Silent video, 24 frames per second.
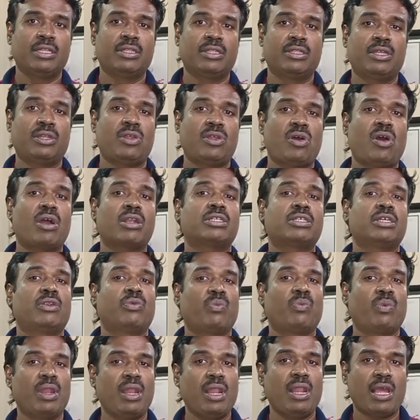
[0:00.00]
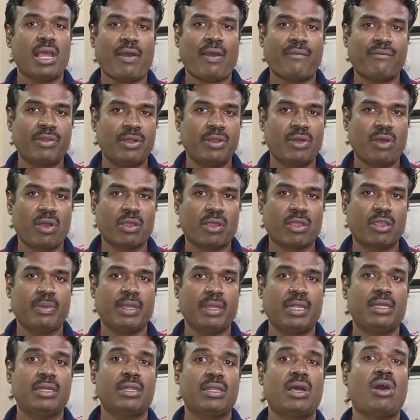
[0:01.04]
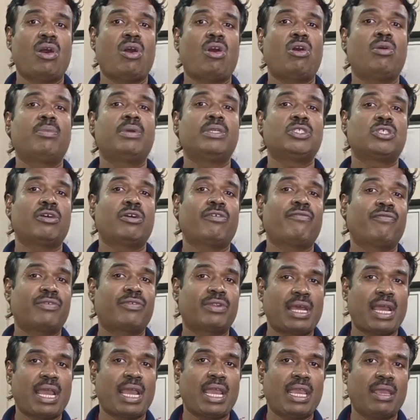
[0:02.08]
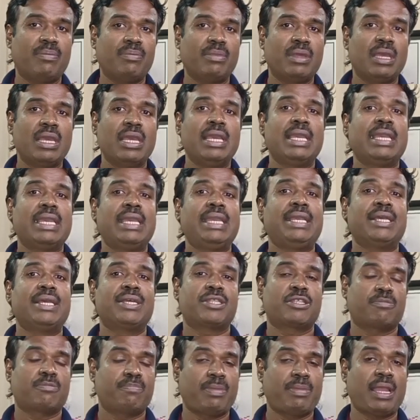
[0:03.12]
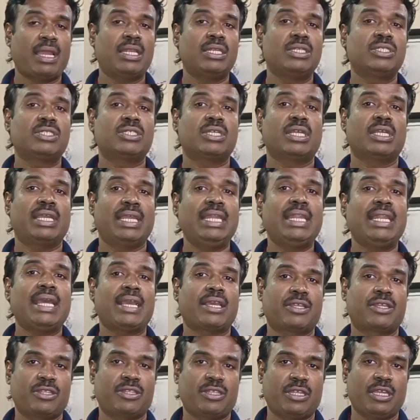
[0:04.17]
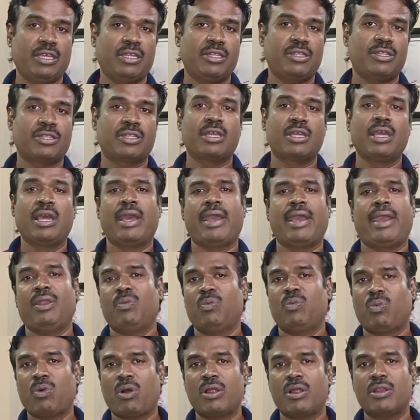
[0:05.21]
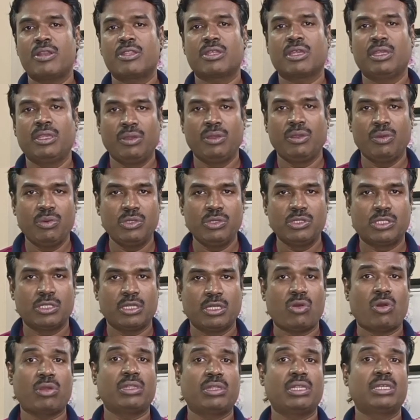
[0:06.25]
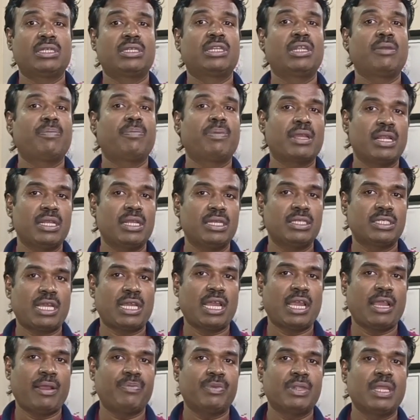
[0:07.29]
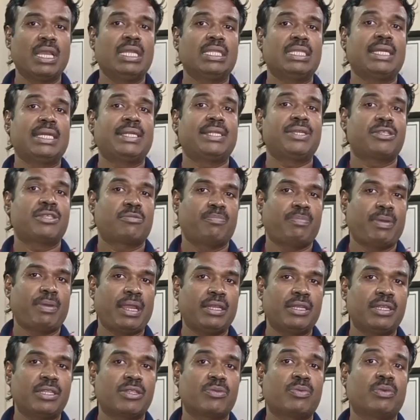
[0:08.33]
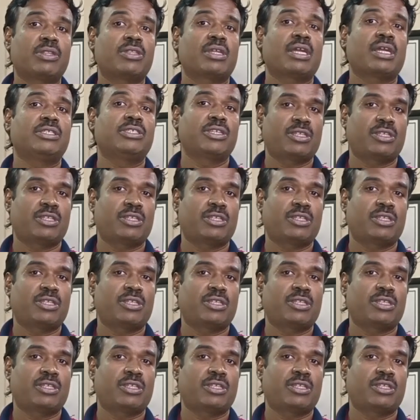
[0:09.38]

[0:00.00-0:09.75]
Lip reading: The doctor will have to document how much of time he has spent in excess and what's a usual or the typical time that he spends with such